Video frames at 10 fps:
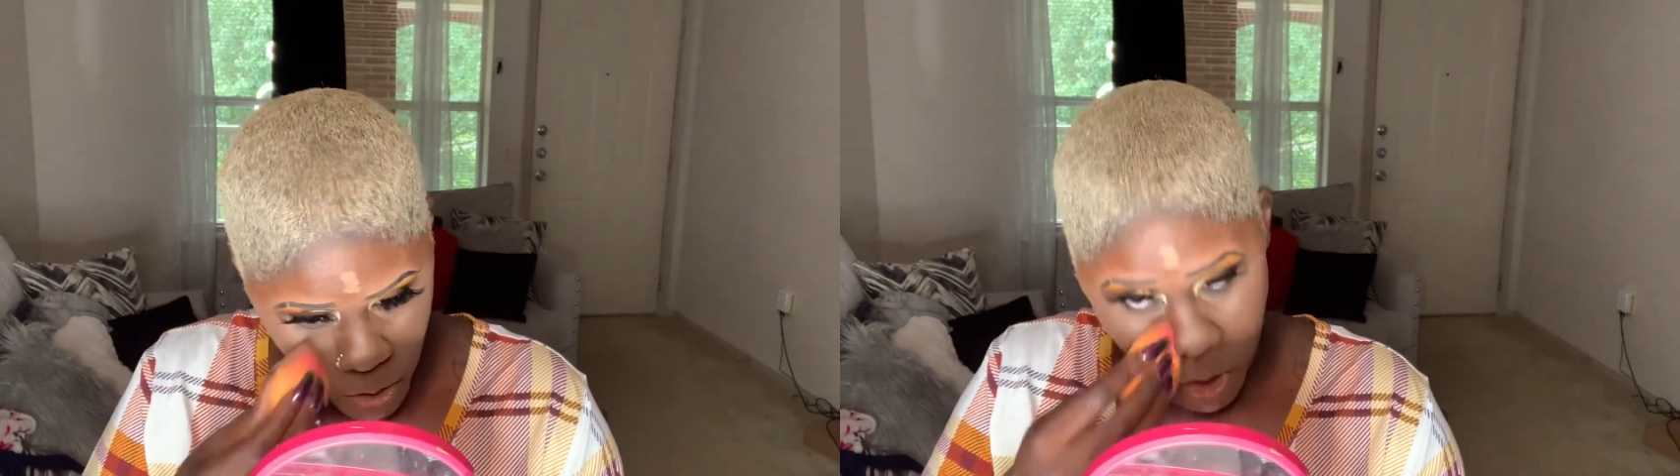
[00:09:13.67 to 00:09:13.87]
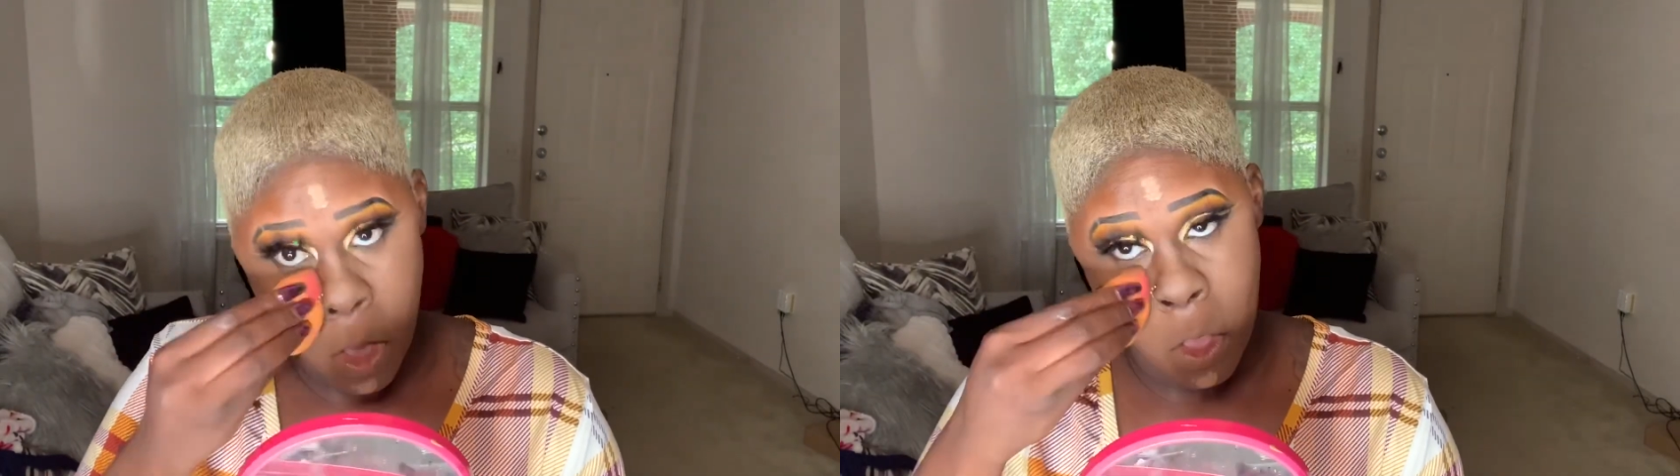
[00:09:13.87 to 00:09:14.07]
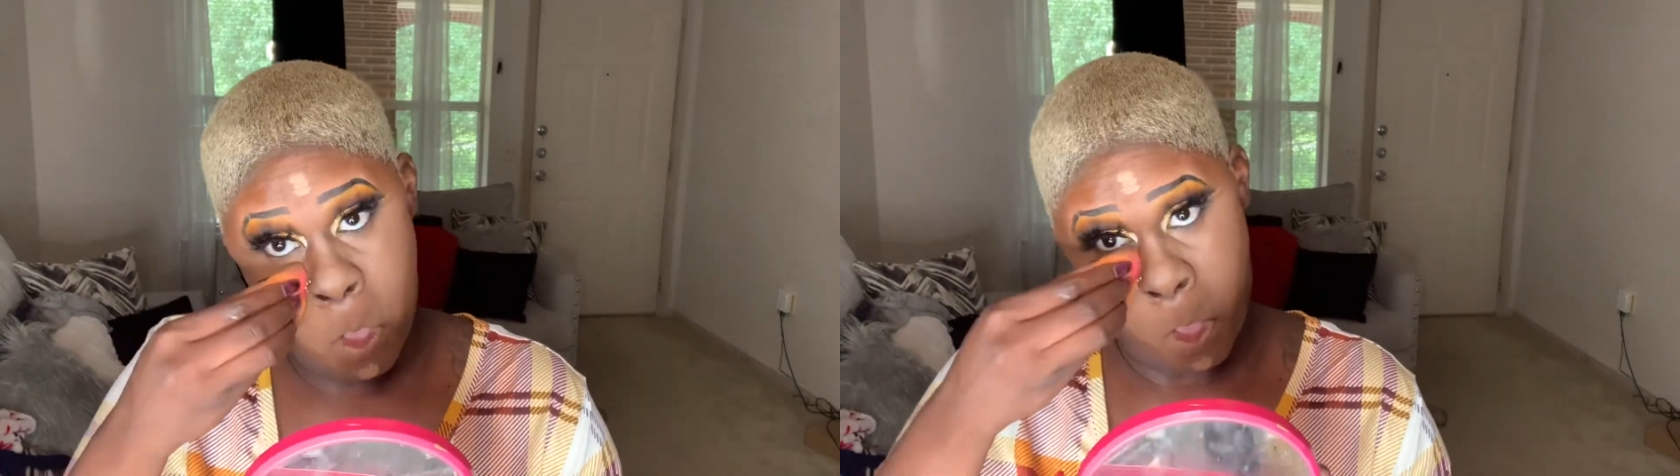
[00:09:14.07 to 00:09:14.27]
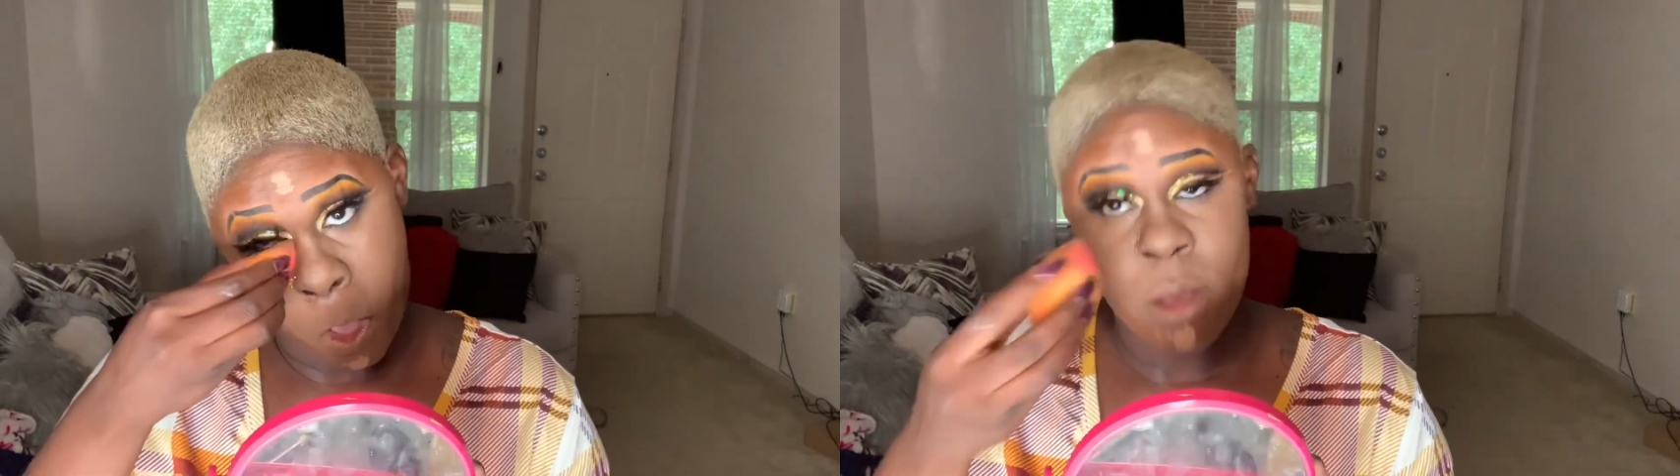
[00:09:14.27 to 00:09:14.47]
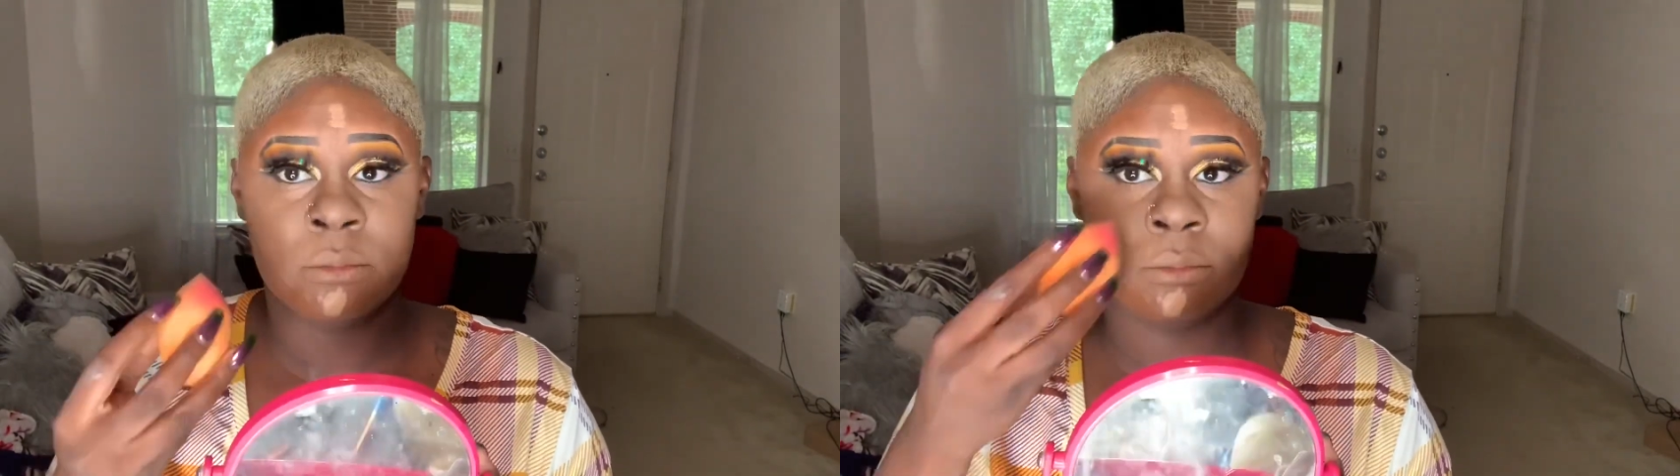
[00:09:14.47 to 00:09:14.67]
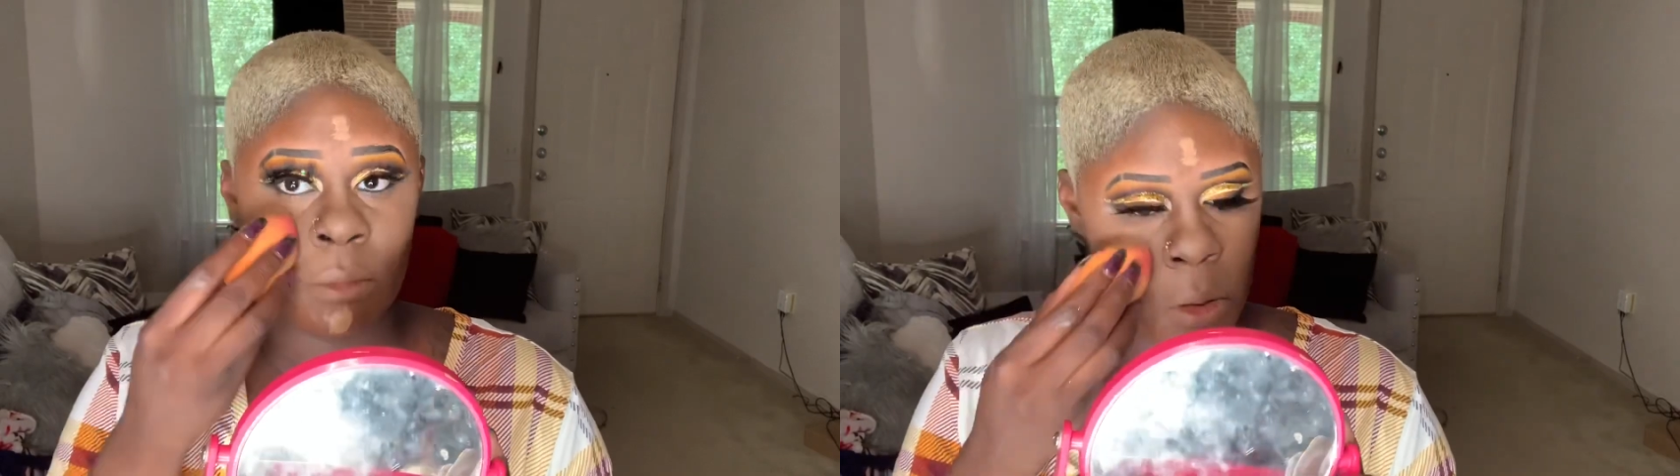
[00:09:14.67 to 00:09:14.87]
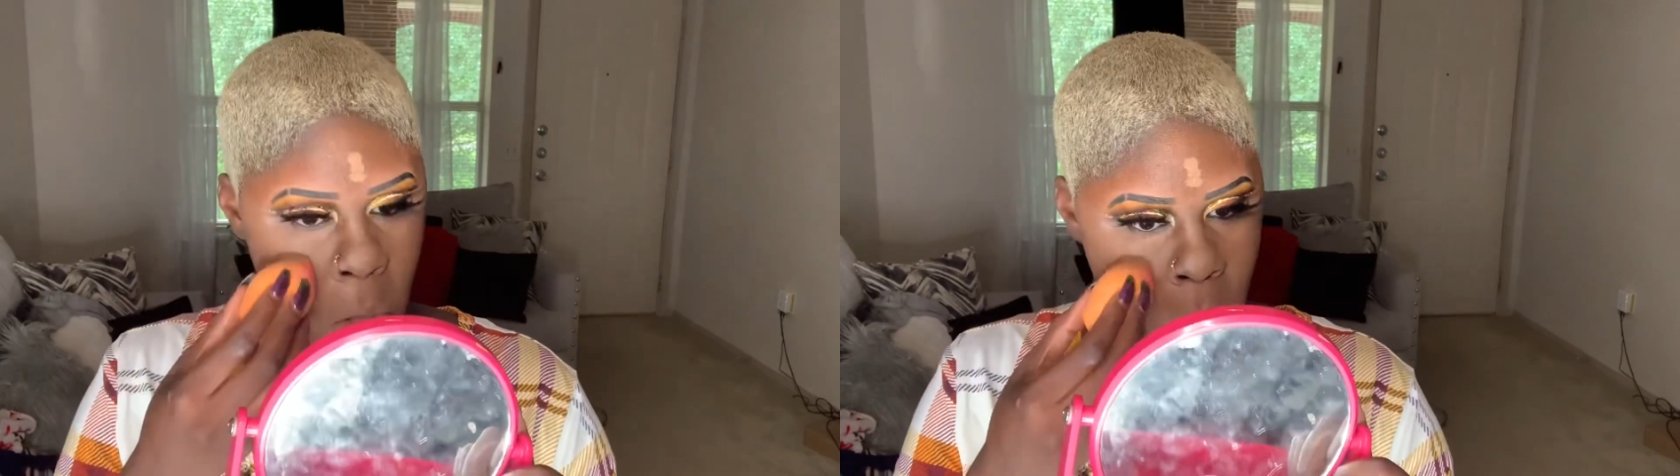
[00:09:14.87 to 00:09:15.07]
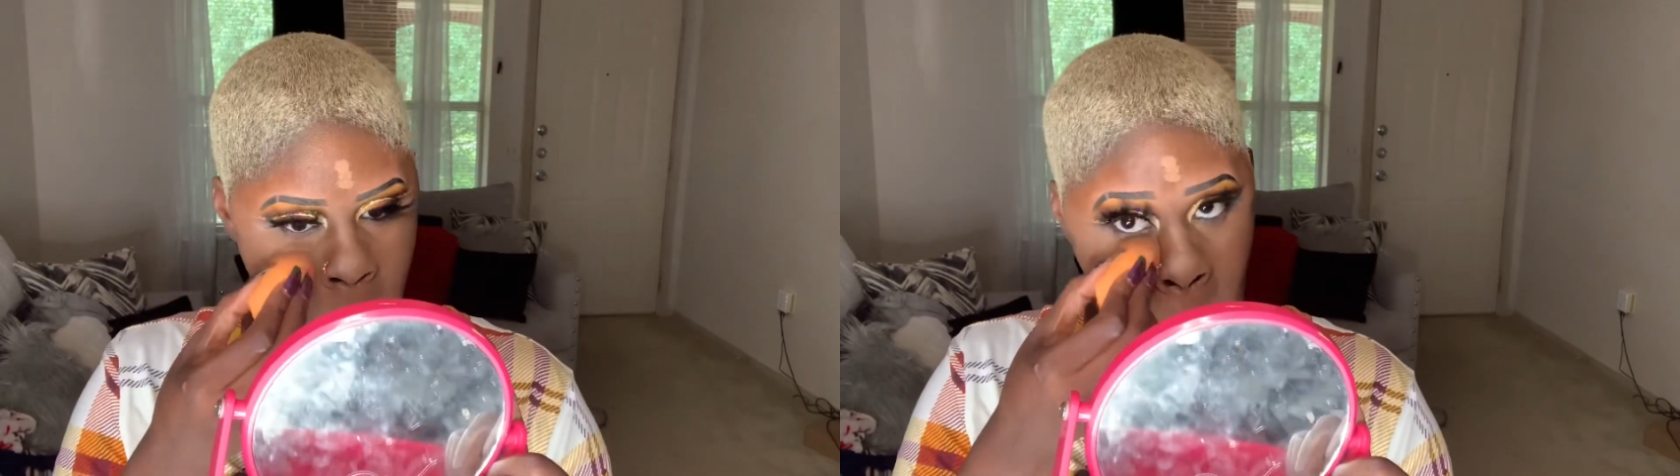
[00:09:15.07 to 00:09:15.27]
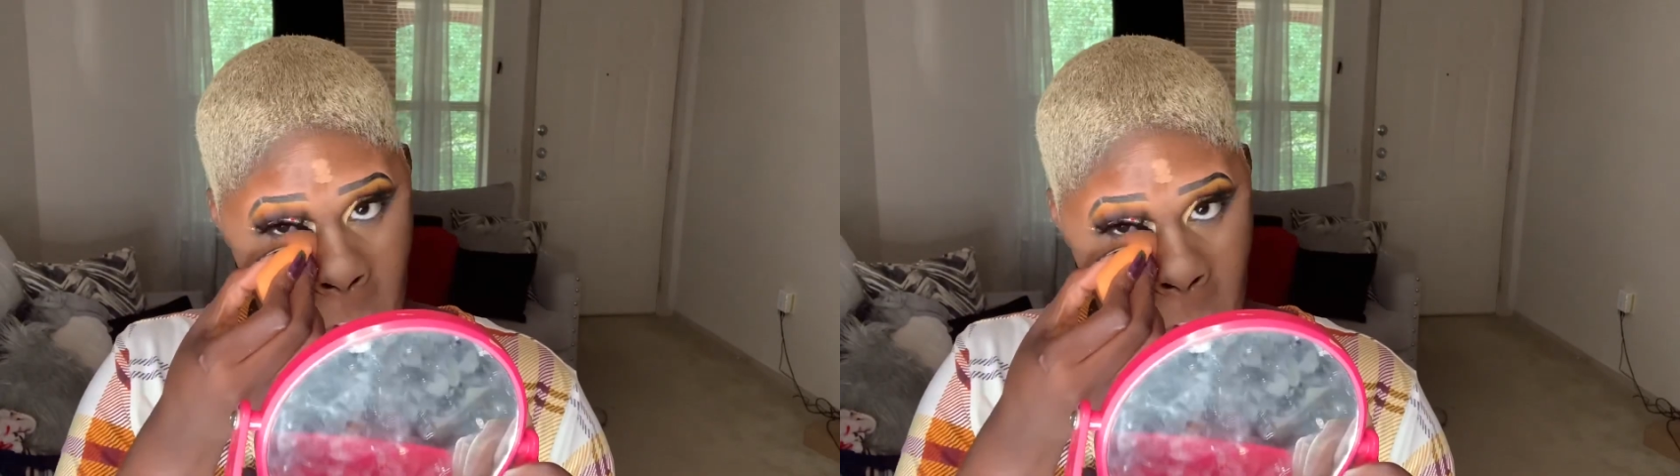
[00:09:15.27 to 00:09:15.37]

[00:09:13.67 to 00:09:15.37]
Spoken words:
therefore I went very light.